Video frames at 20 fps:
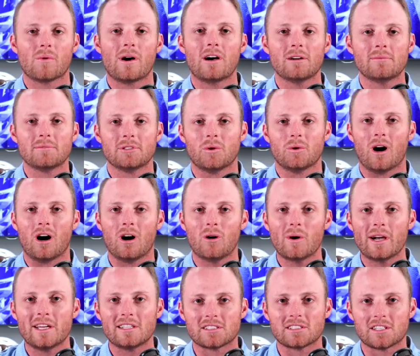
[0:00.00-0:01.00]
and welcome to
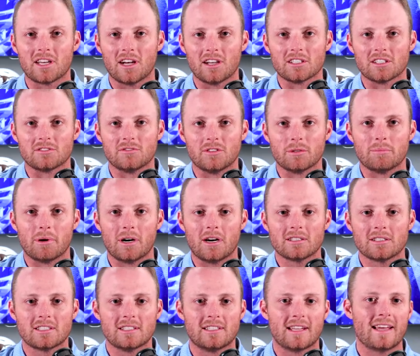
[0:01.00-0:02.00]
Always College
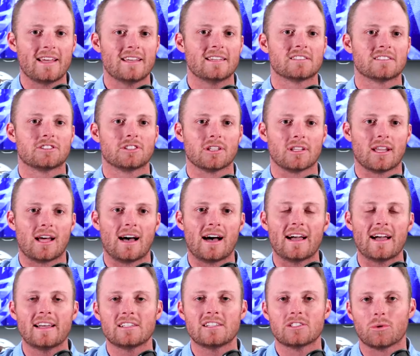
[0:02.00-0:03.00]
Football. Today is
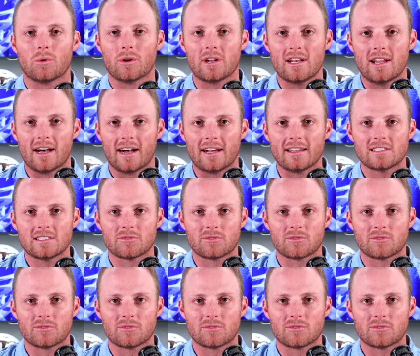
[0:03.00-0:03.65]
July 29th.